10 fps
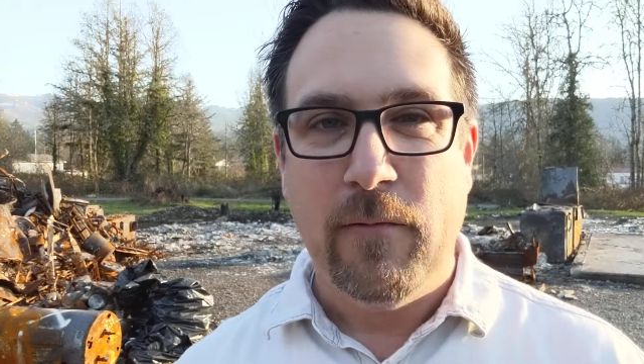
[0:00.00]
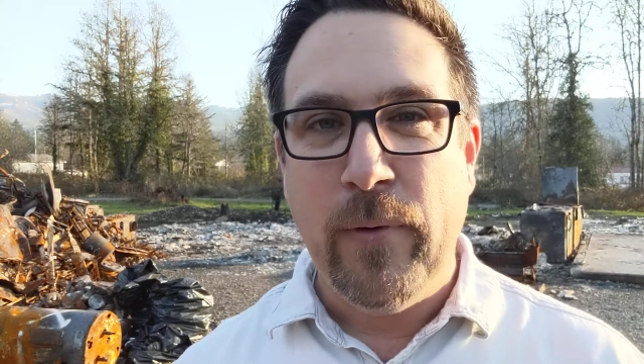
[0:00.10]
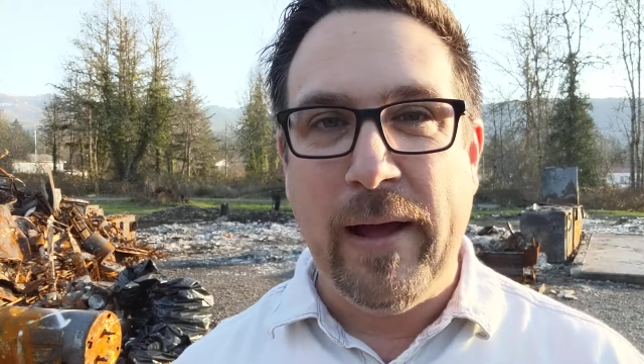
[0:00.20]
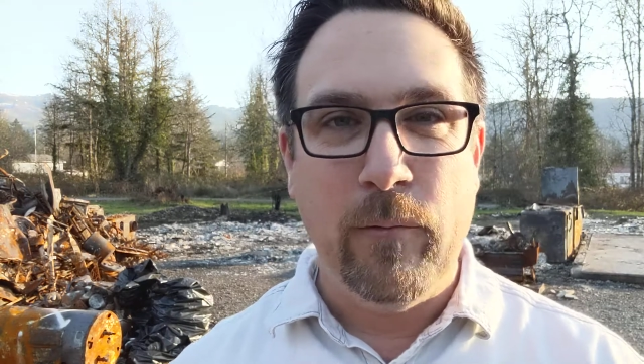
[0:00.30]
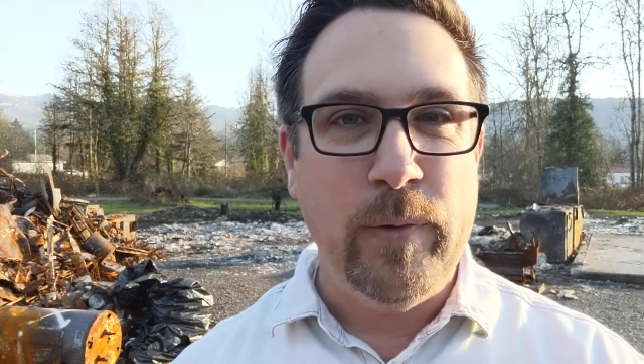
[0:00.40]

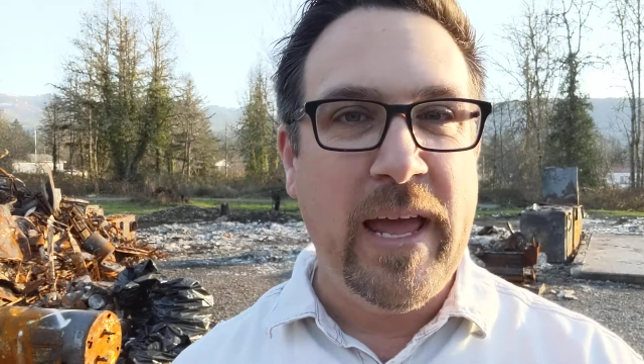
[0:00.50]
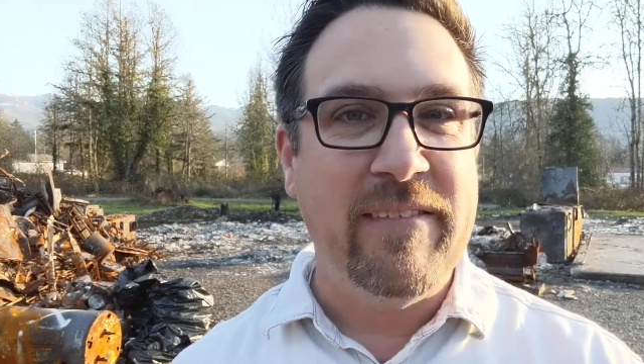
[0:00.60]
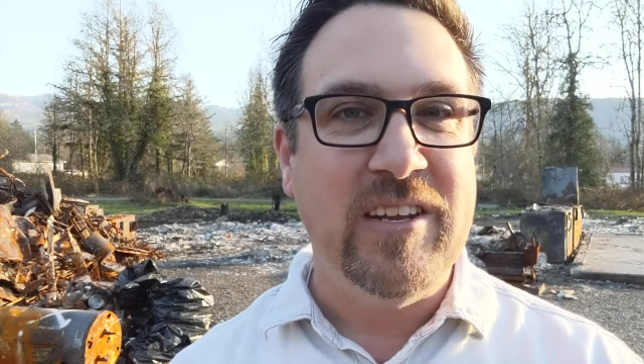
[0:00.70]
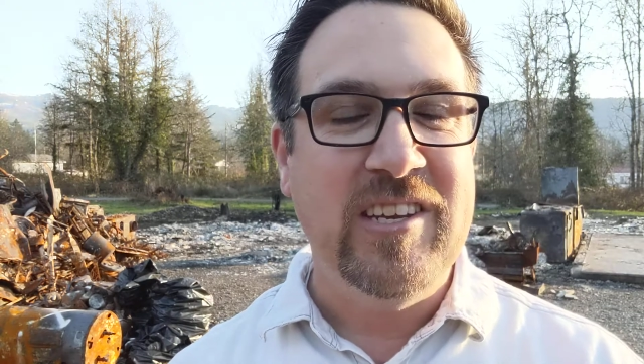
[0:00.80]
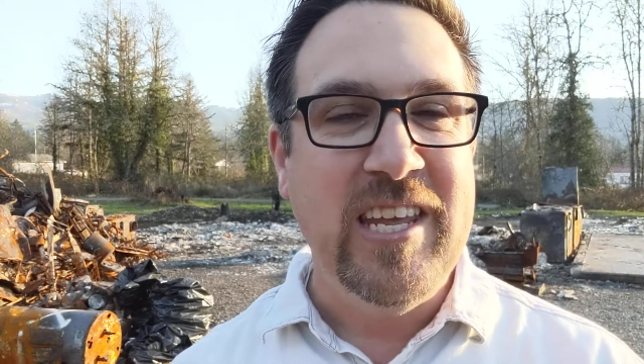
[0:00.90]
Well, we
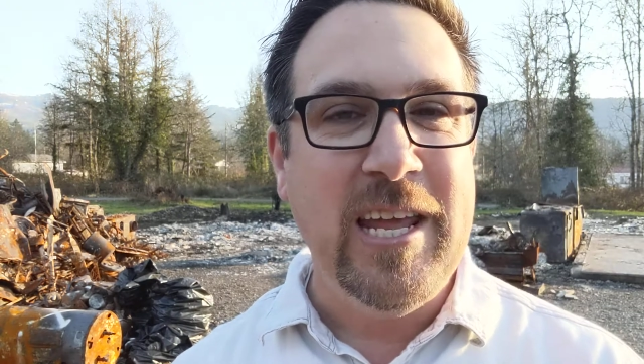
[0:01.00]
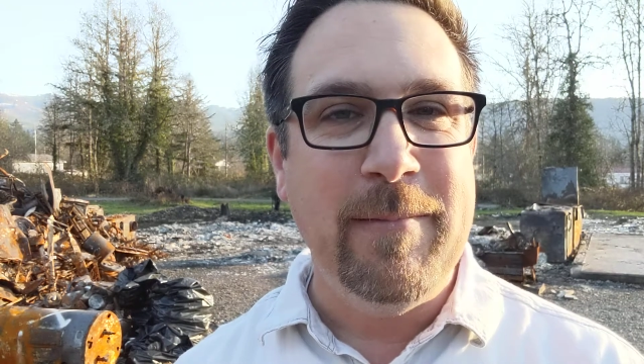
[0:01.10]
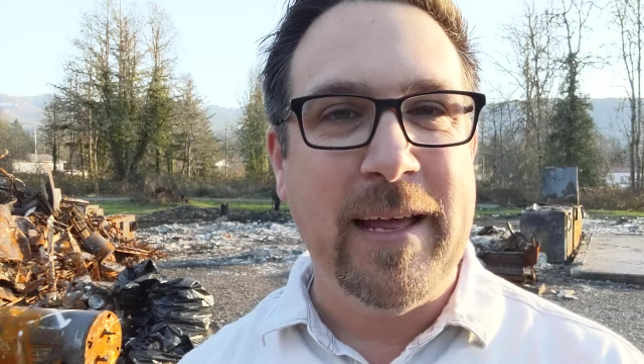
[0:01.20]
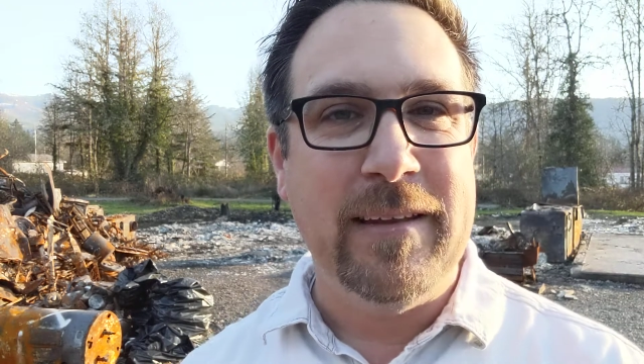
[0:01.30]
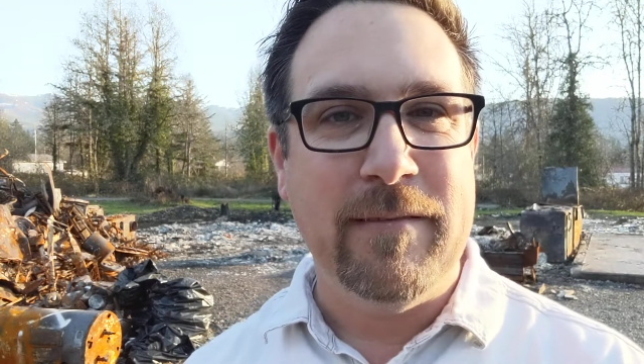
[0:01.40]
have a
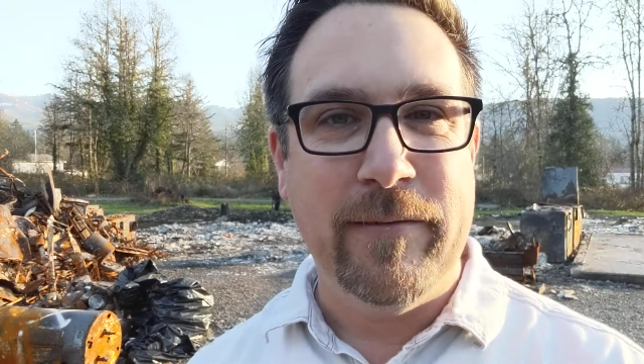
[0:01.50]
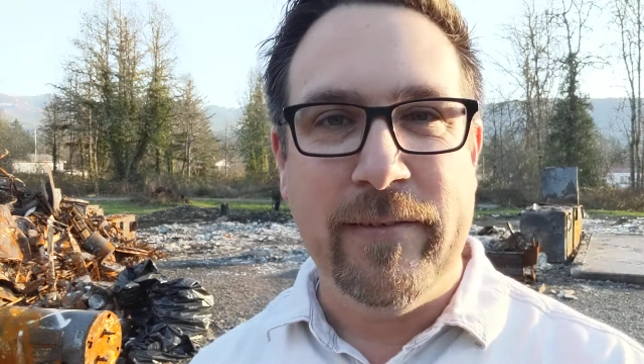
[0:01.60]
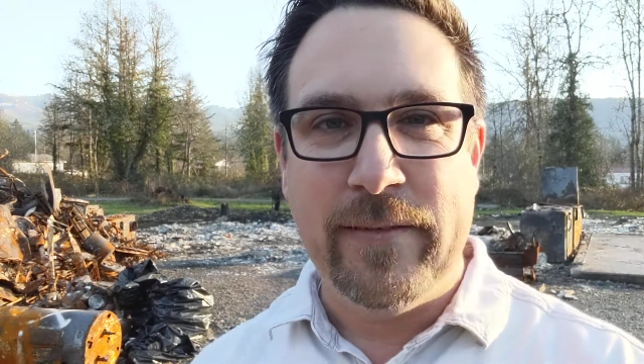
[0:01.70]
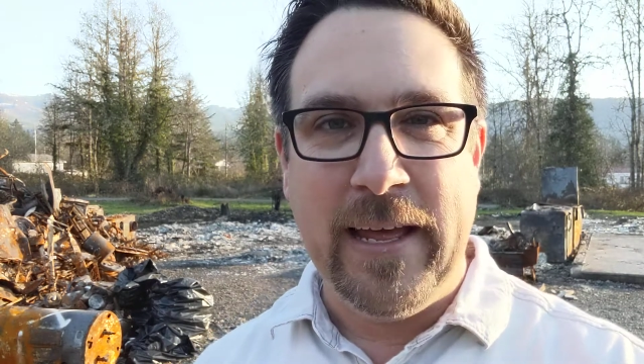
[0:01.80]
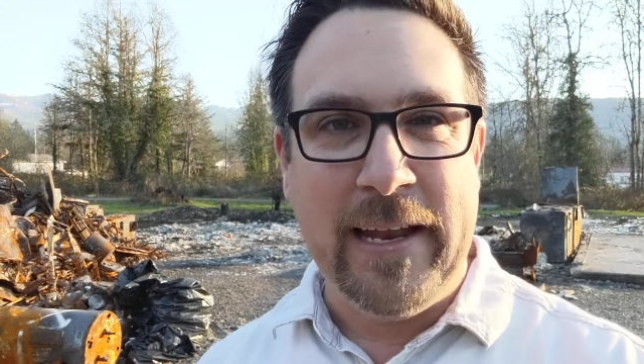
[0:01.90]
team that
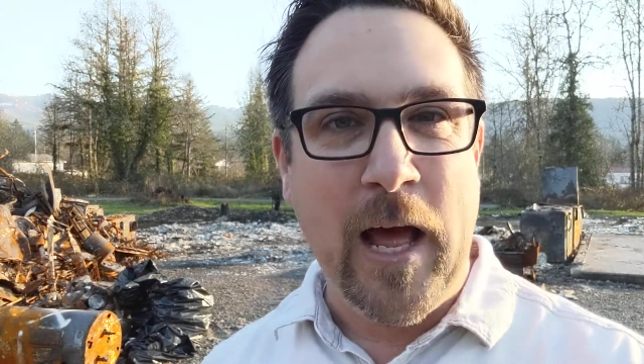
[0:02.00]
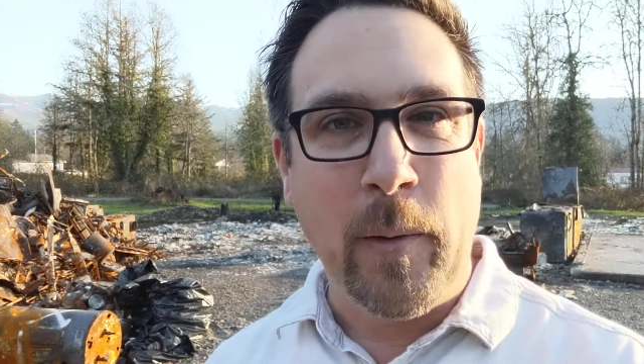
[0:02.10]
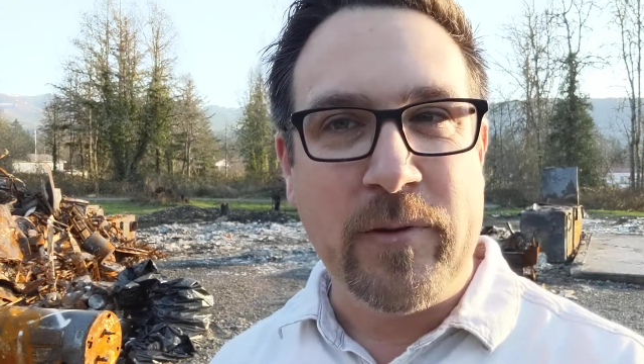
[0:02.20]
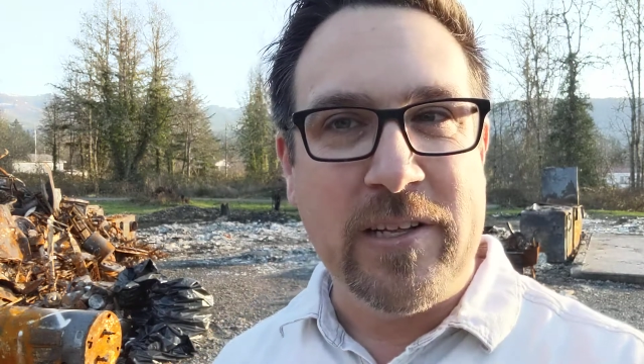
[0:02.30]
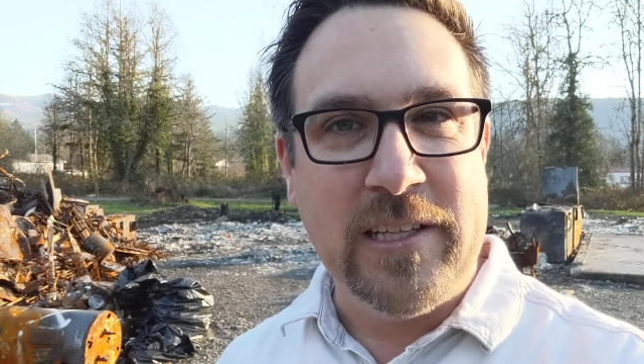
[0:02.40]

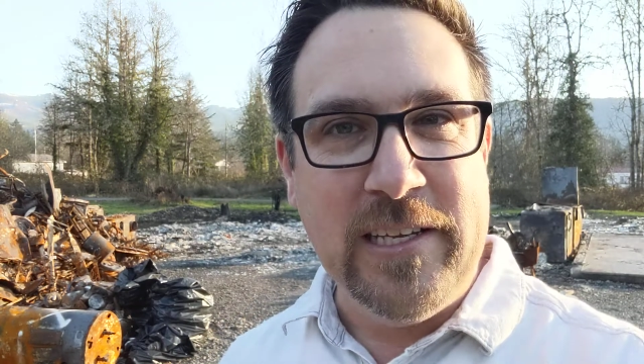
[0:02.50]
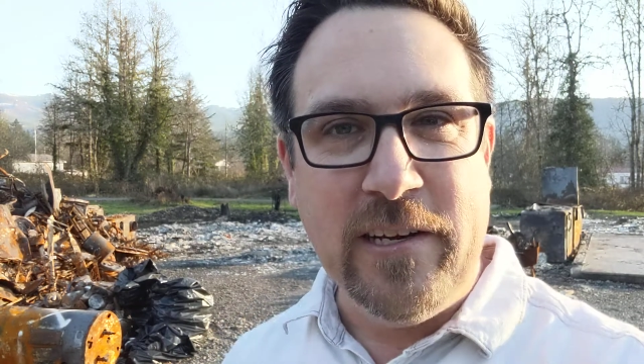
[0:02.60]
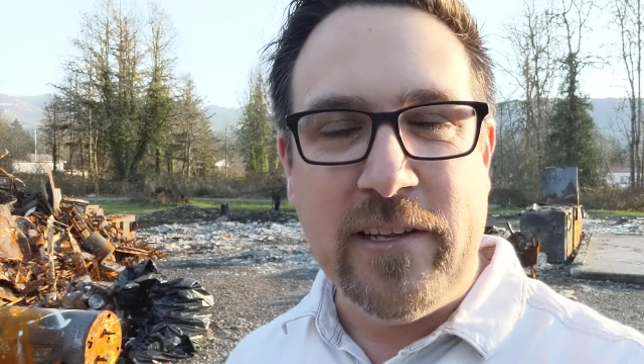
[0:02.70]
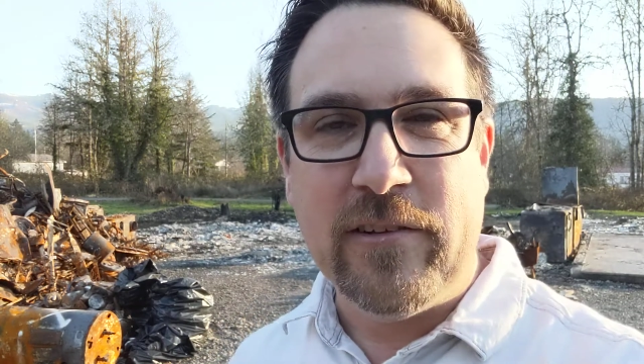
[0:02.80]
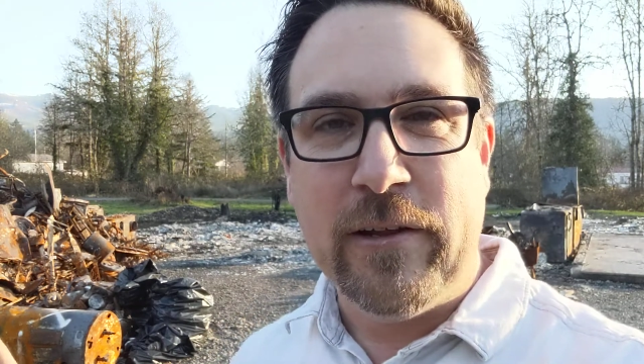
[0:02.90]
helps clear this.